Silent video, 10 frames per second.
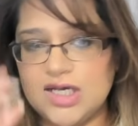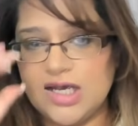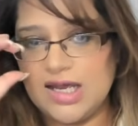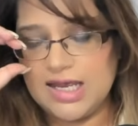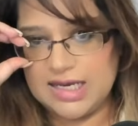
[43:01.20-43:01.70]

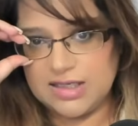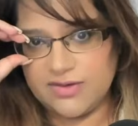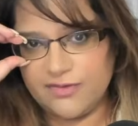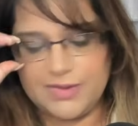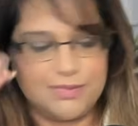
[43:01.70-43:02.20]
in
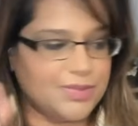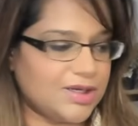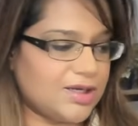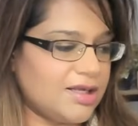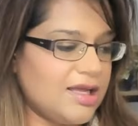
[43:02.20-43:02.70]
November
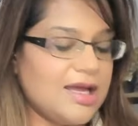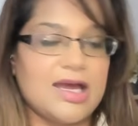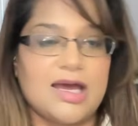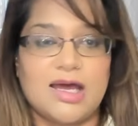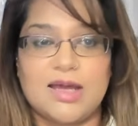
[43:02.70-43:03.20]

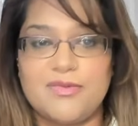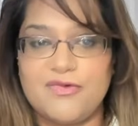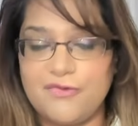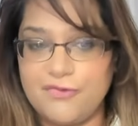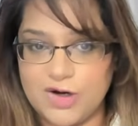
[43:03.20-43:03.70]

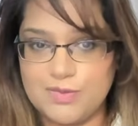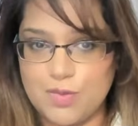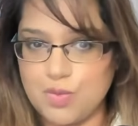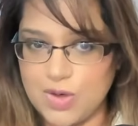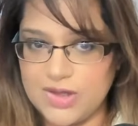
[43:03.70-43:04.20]
from
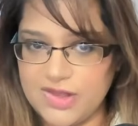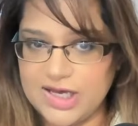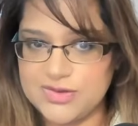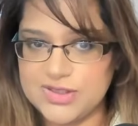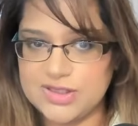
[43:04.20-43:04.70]

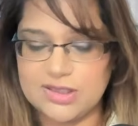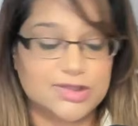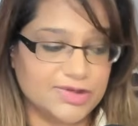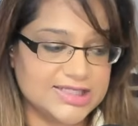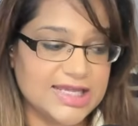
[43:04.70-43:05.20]

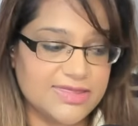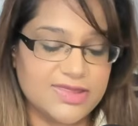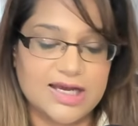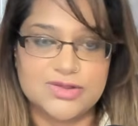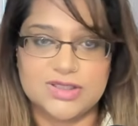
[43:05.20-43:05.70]

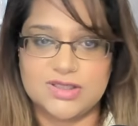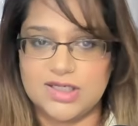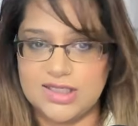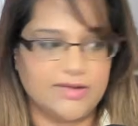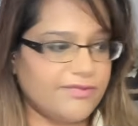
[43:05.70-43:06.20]
10,000,
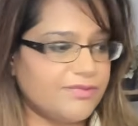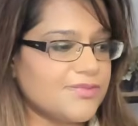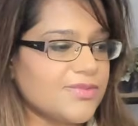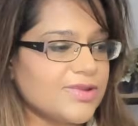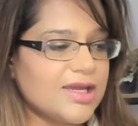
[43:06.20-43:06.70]

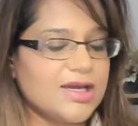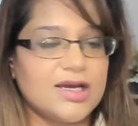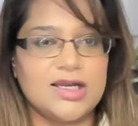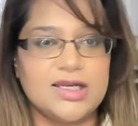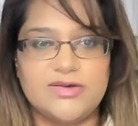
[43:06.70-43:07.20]
early
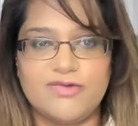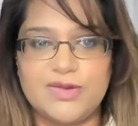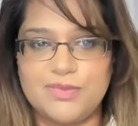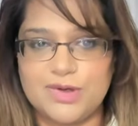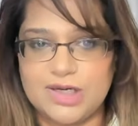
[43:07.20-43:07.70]
November,
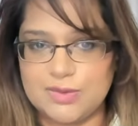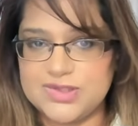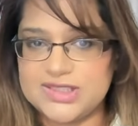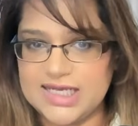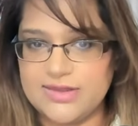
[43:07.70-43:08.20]
it was
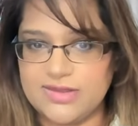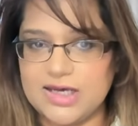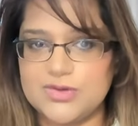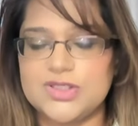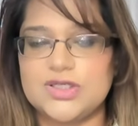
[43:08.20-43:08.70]

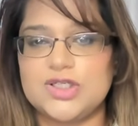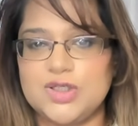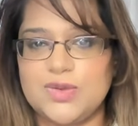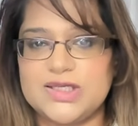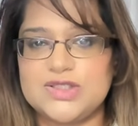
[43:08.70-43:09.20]
10,000 US
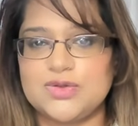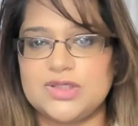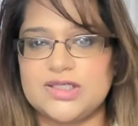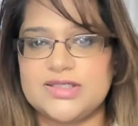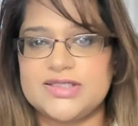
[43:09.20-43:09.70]

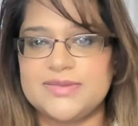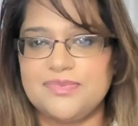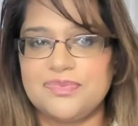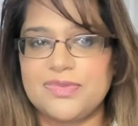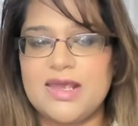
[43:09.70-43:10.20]
dollars.
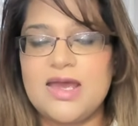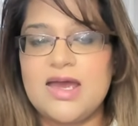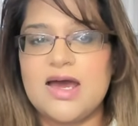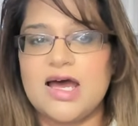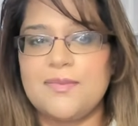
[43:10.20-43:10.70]

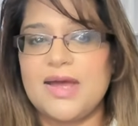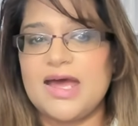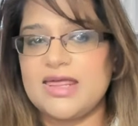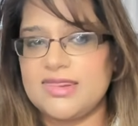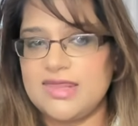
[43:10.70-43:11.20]
And
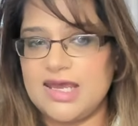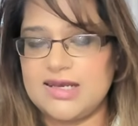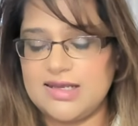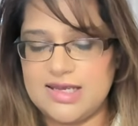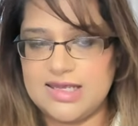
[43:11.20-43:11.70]
then
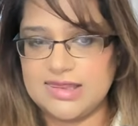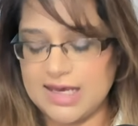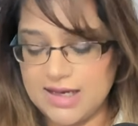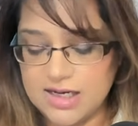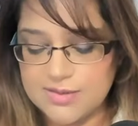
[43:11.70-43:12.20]
that kind
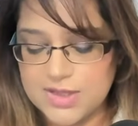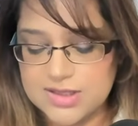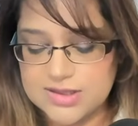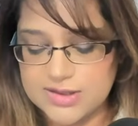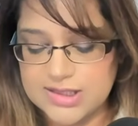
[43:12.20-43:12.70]
of marked
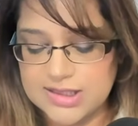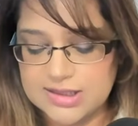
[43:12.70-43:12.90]
the